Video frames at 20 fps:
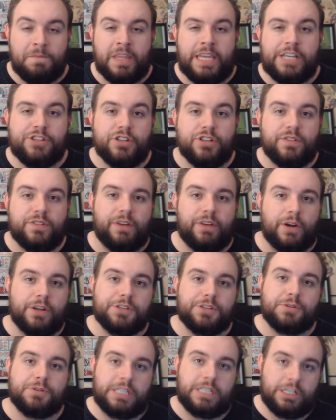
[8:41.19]
He's just
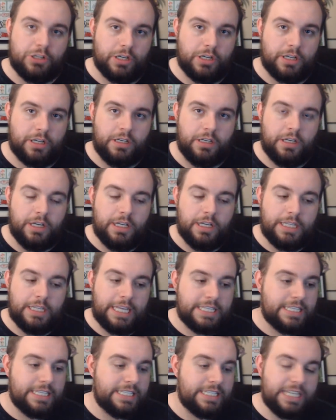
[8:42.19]
very strategic.
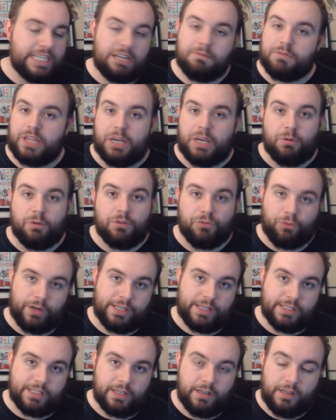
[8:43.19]
That's the same thing with
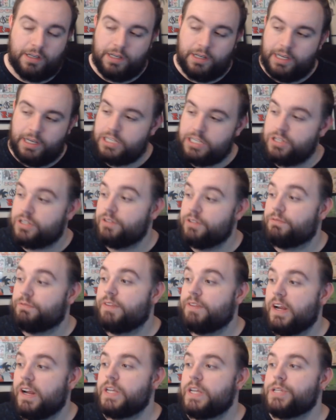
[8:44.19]
Frieza. It's just a
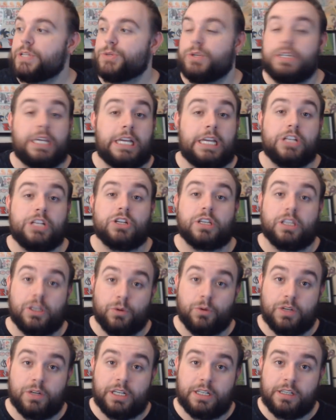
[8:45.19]
very strategic
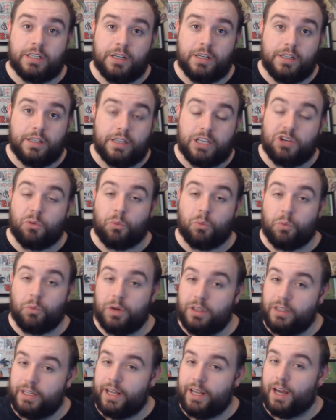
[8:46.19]
unit that you
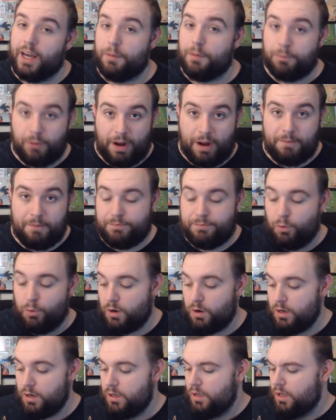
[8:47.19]
really gotta prep for.
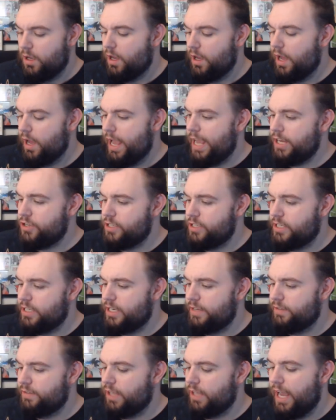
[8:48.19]
I actually
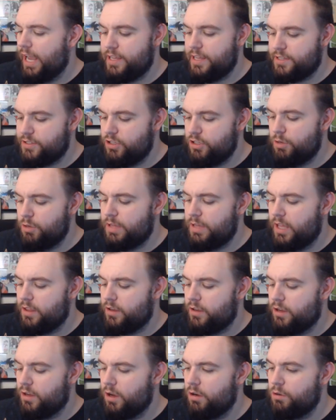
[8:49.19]
didn't even. I assume the
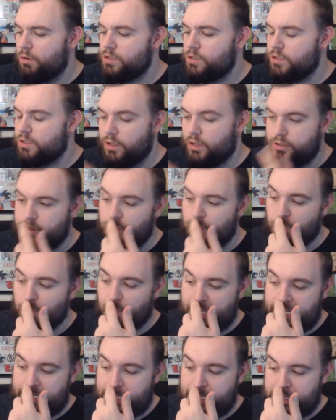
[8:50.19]
other Goku is also
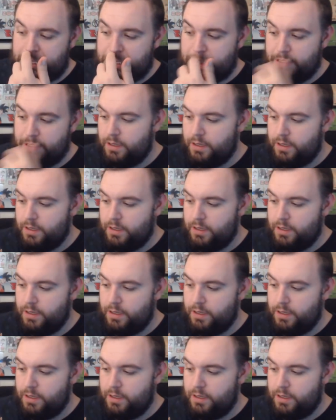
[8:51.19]
ranged.